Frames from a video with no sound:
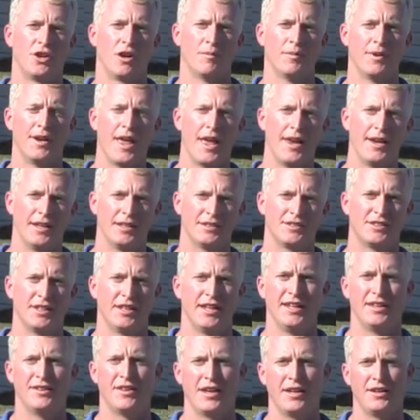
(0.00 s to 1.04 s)
germinating
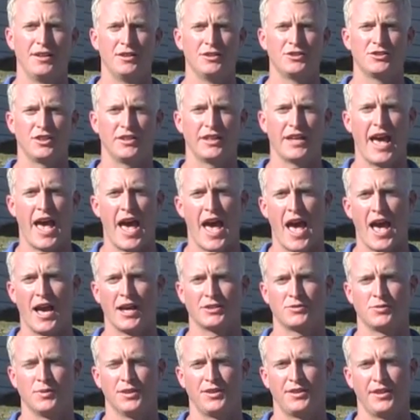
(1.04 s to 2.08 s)
seed that usually
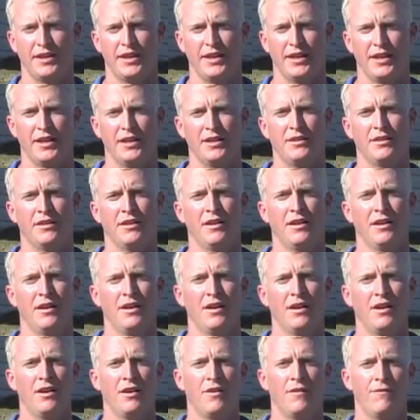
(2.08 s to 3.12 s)
acts within
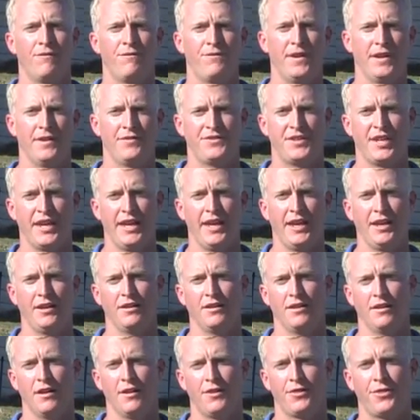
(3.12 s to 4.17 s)

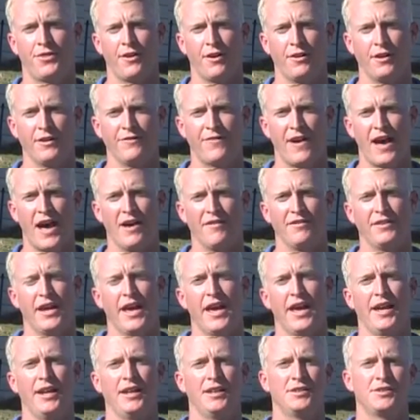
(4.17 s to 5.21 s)
15 to 35
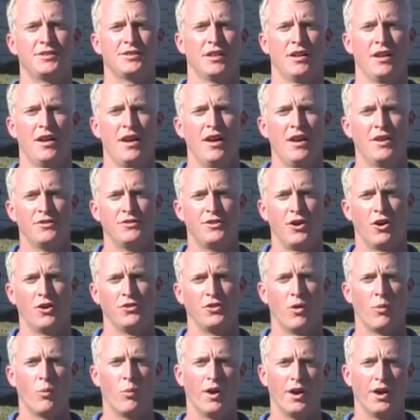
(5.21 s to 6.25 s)
days.
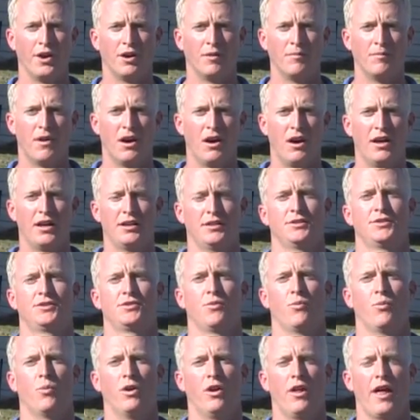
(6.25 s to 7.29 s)
During the winter months,
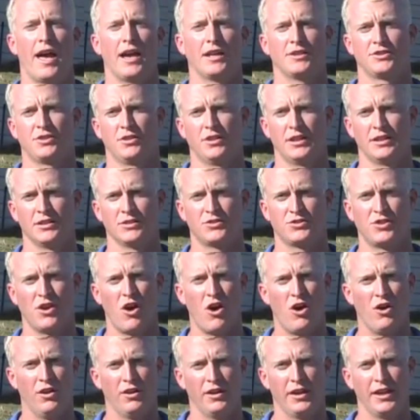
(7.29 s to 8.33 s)
we'll actually
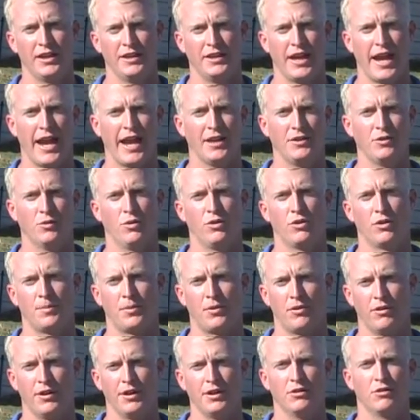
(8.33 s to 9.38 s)
install an annual or
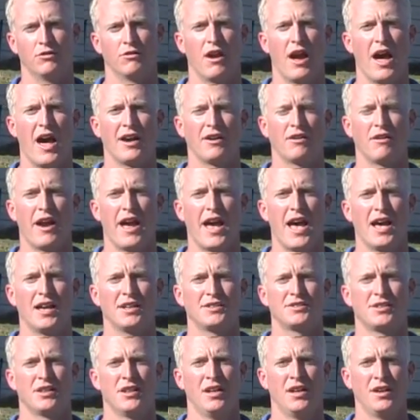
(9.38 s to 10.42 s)
perennial
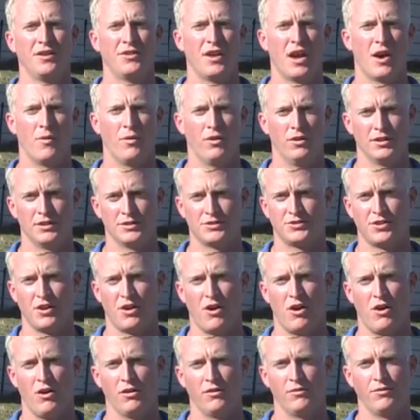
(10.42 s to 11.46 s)
ryegrass that
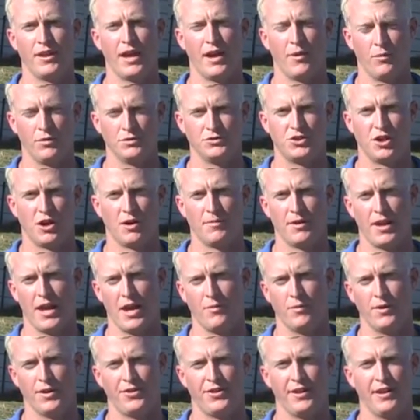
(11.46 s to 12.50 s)
will
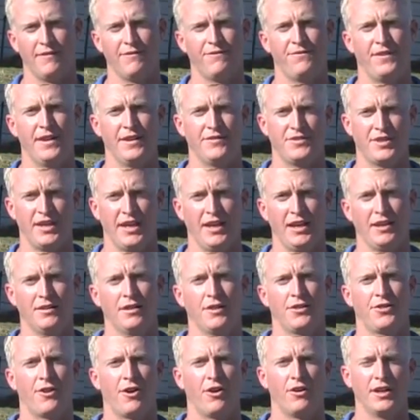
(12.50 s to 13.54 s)
germinate within 15
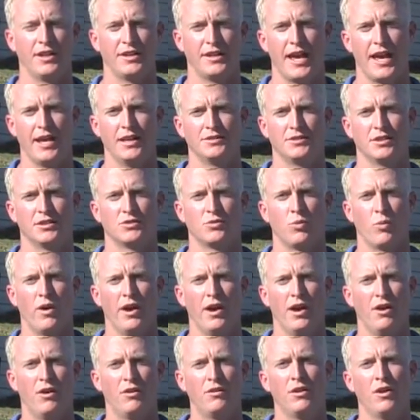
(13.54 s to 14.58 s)
to 30 days as
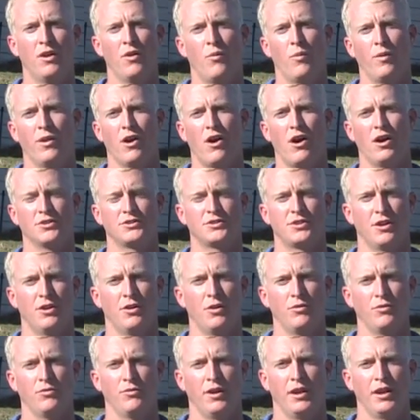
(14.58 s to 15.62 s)
well. We
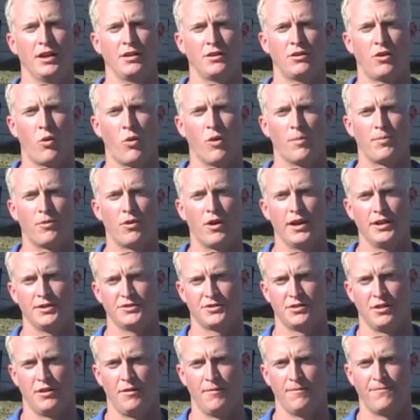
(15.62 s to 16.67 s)
also incorporate
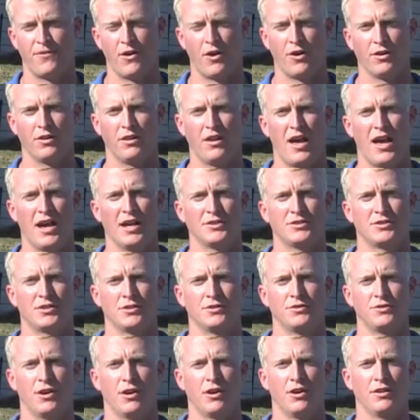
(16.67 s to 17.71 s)
some fertilizer
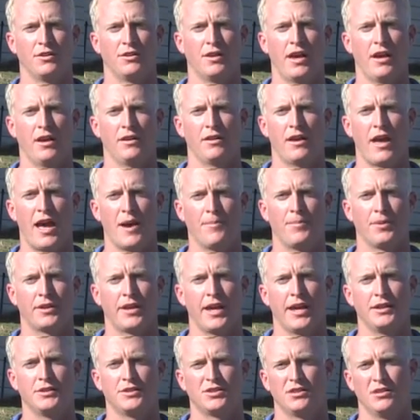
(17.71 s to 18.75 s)
during the
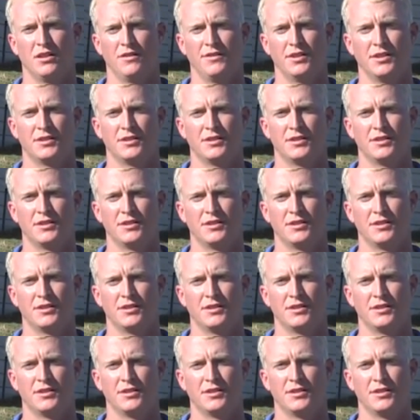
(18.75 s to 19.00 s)
application of